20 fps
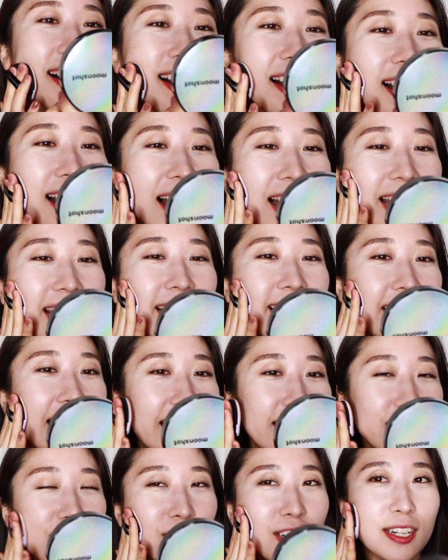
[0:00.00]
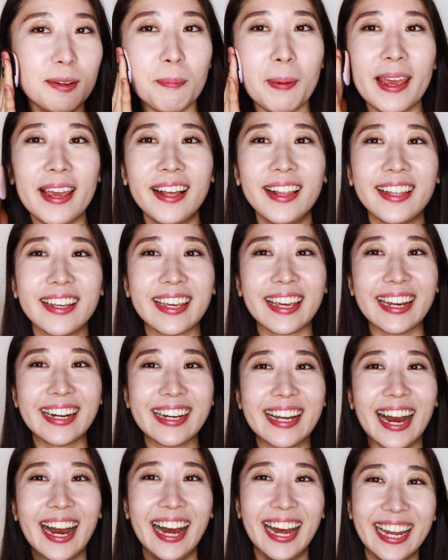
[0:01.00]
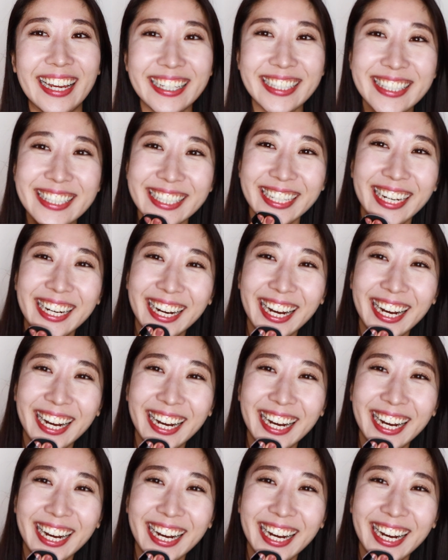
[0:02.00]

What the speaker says: I turned pale again, guys.